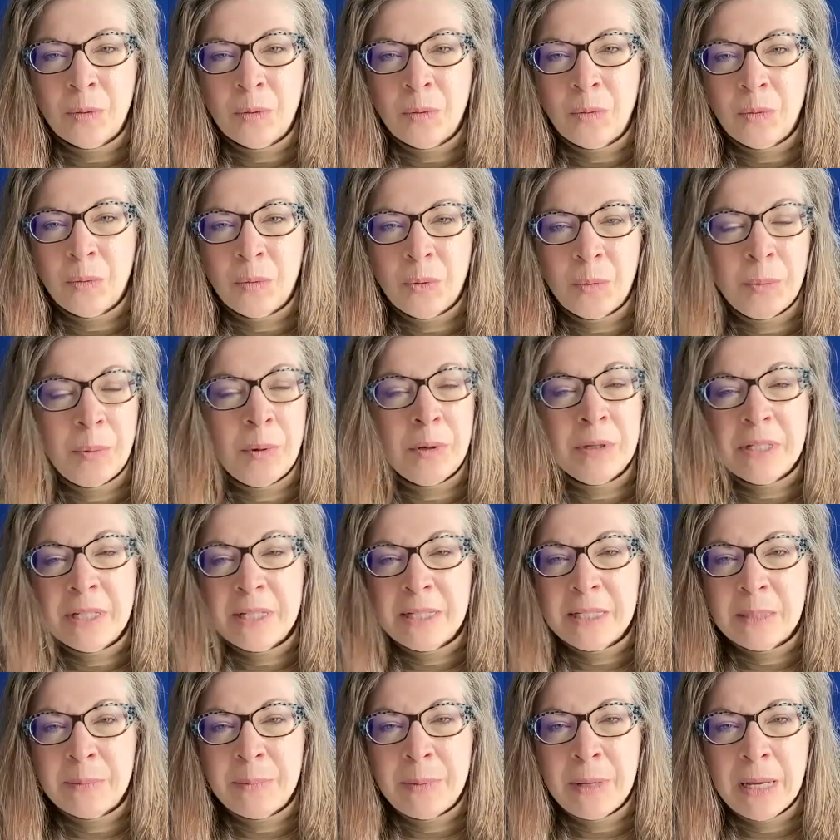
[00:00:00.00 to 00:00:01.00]
or we're
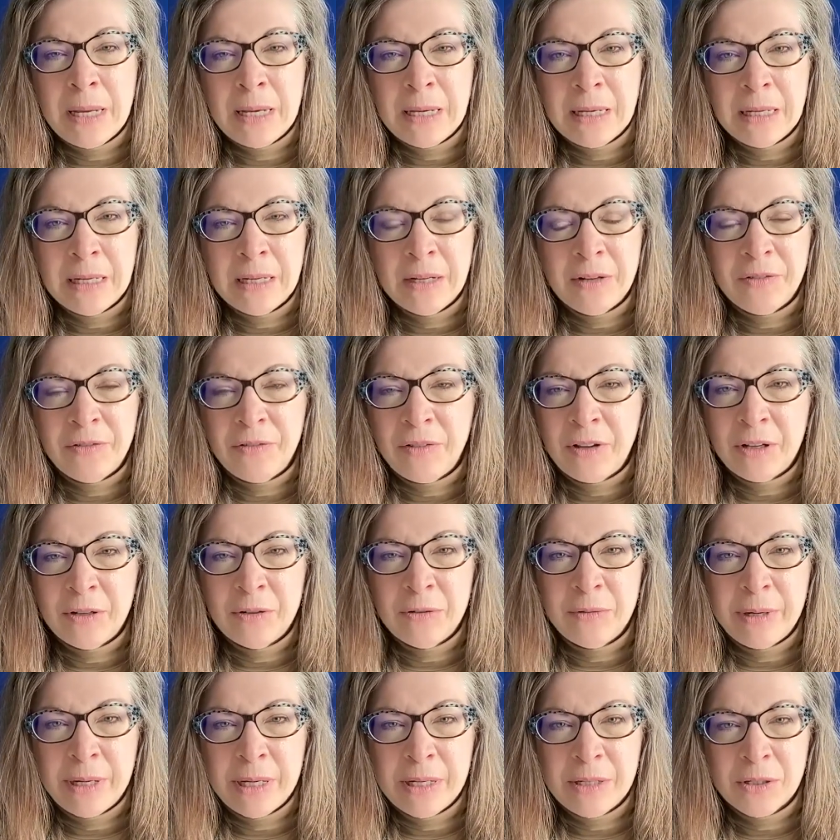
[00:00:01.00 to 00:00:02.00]
participating in a
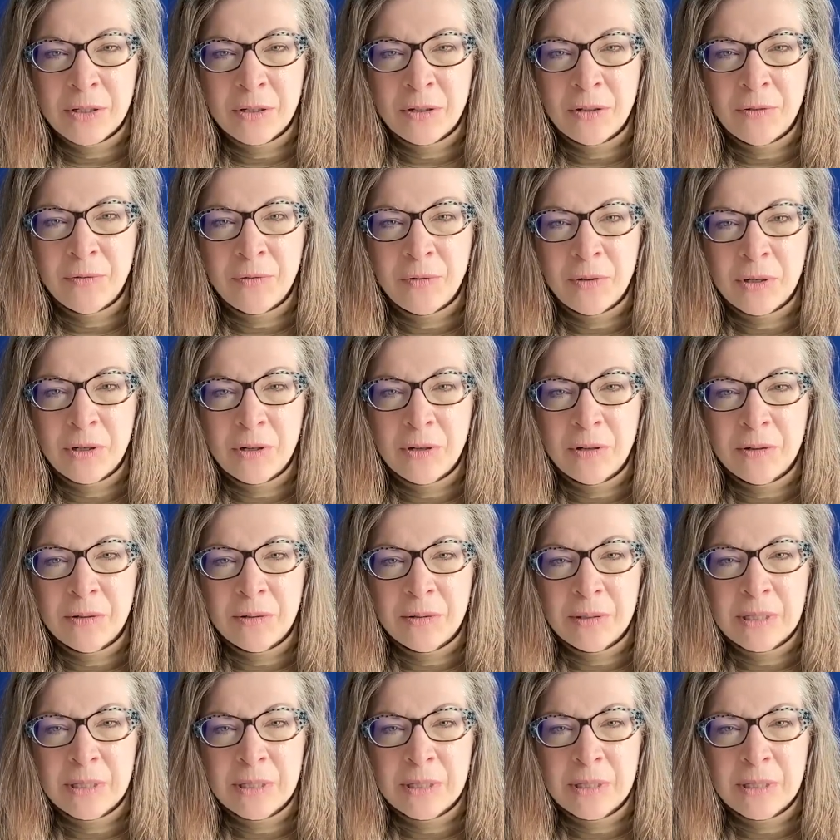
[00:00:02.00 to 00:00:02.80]
fundraiser for